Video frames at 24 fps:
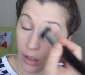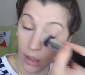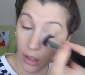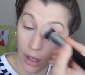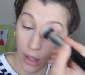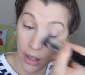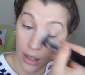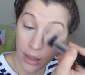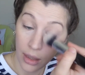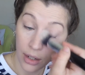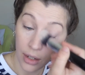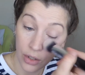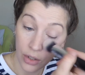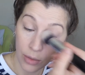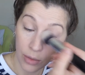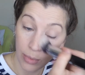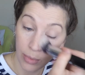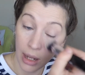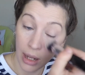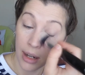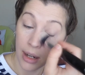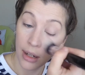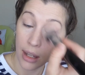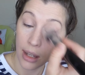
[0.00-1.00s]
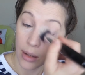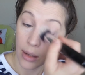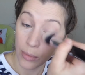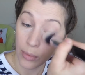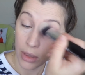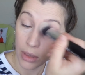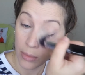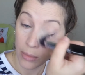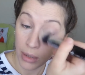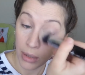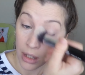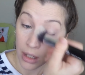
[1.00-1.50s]
And then just blend it in
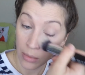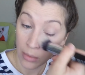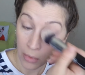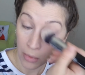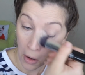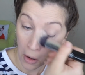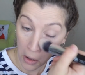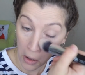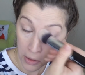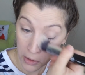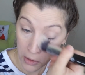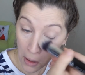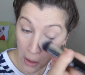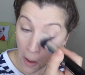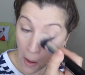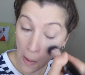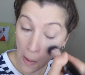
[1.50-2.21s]
with a bigger brush.